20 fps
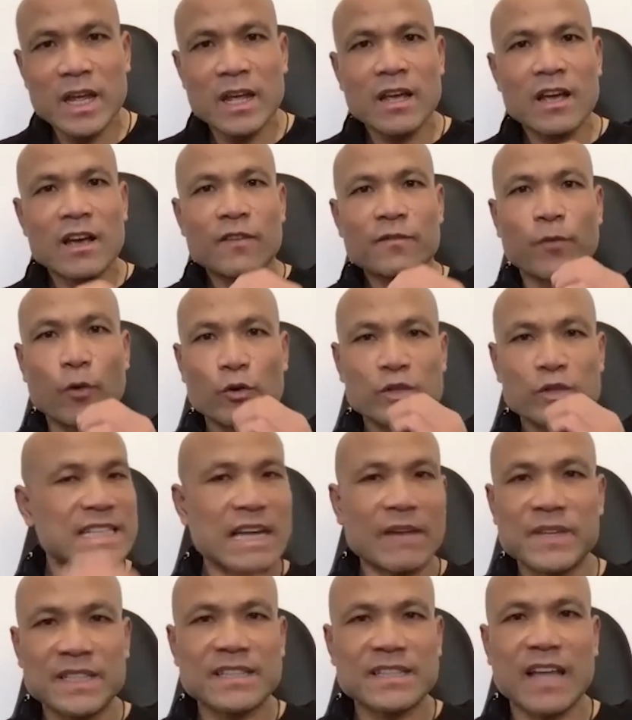For
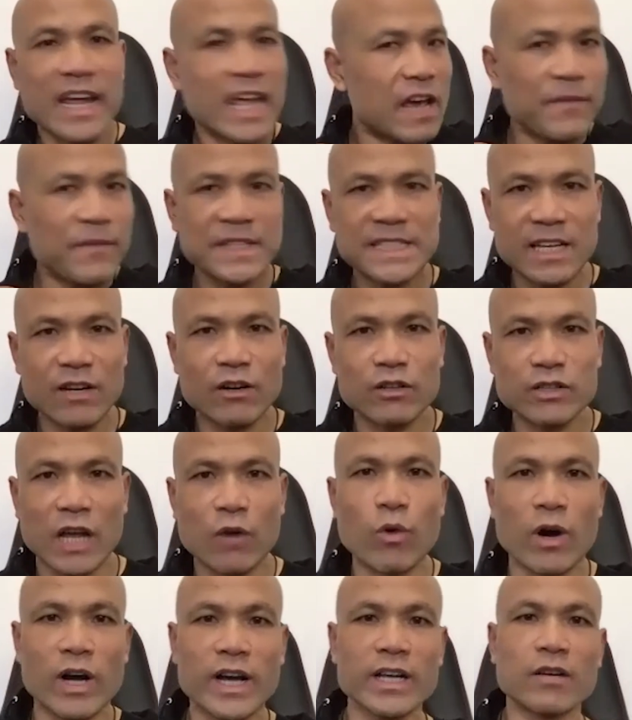7 days, every single day,
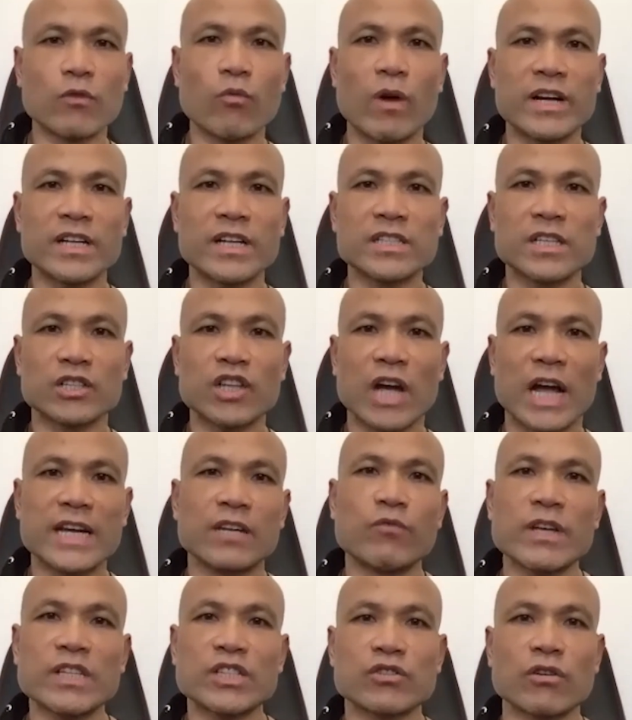work in one of the Chinese
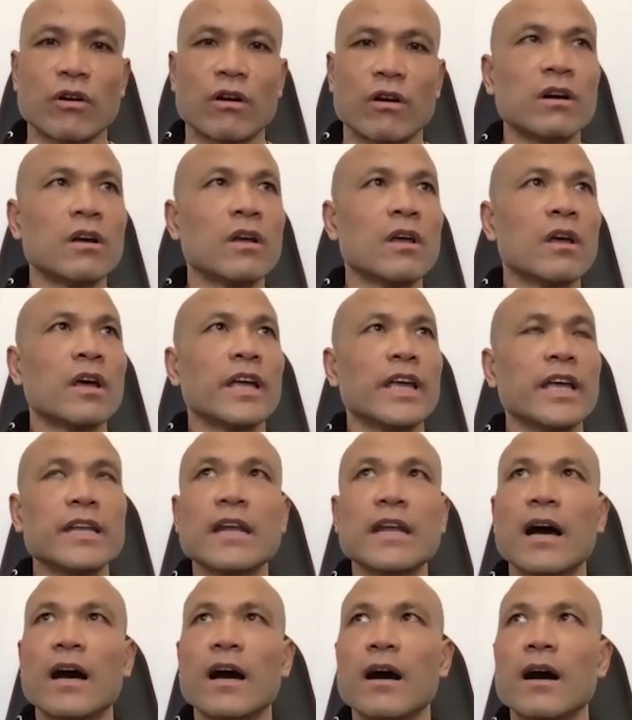restaurant in
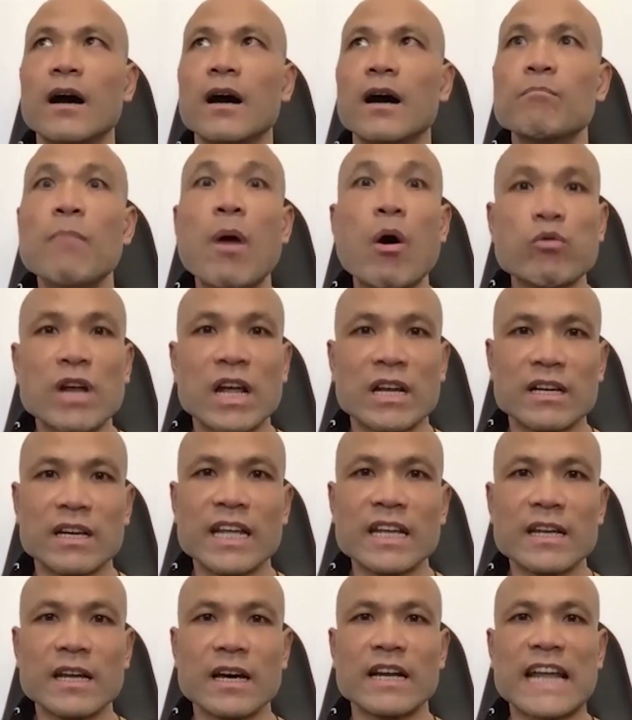Malden,
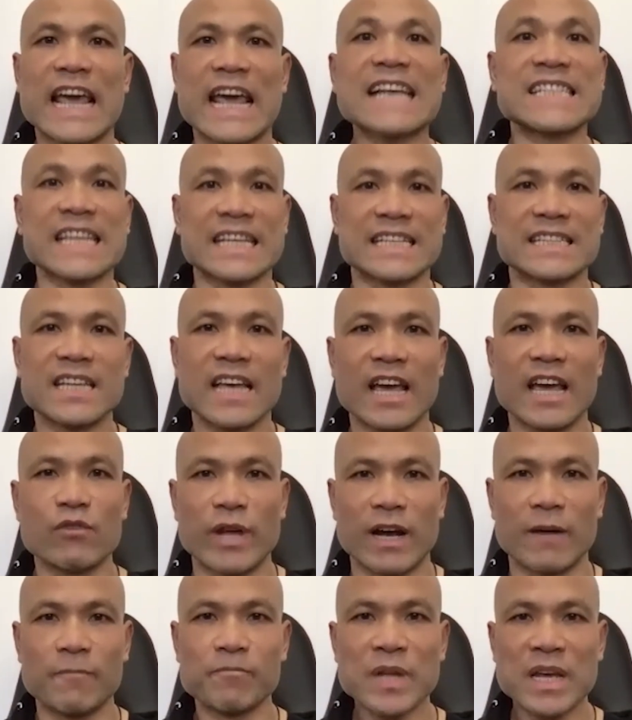in the Essex
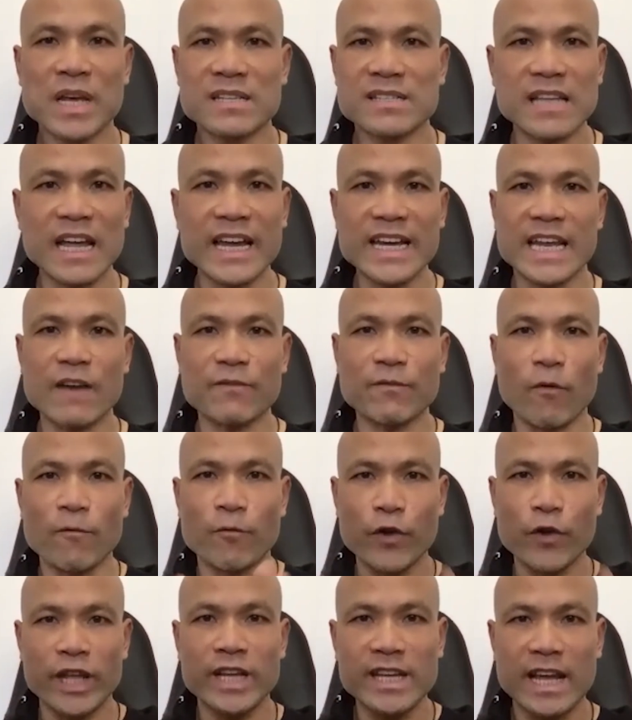area. Stay there for
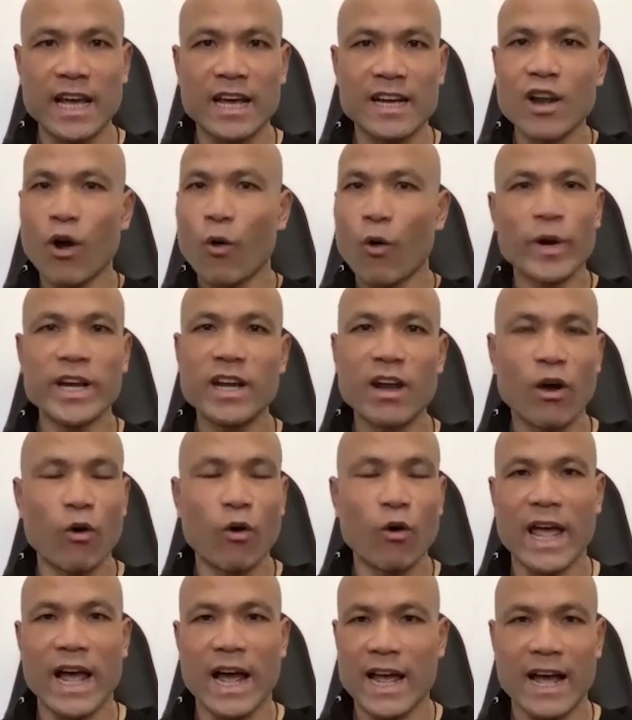3 years. Nobody know
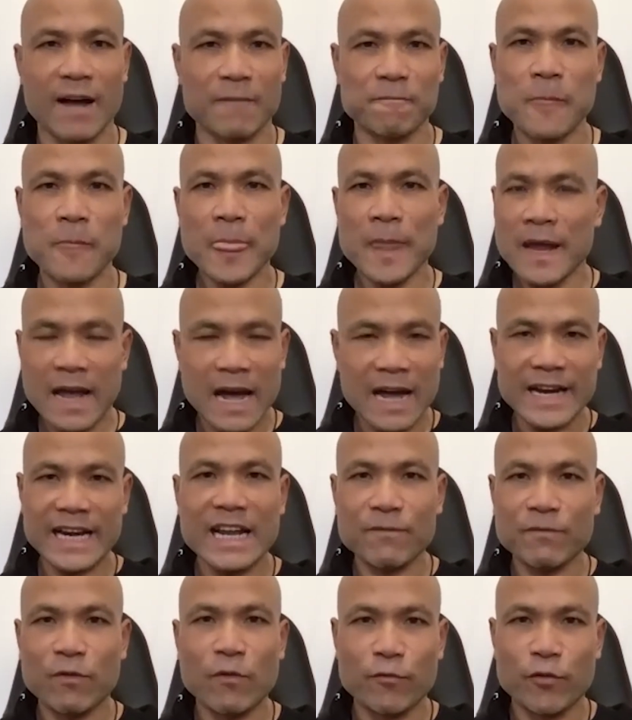where I am, and I'm
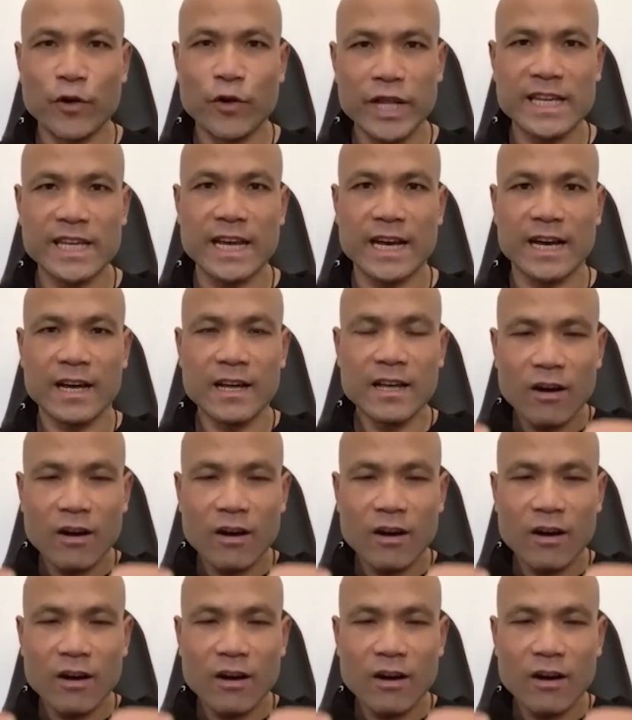there for 3 years.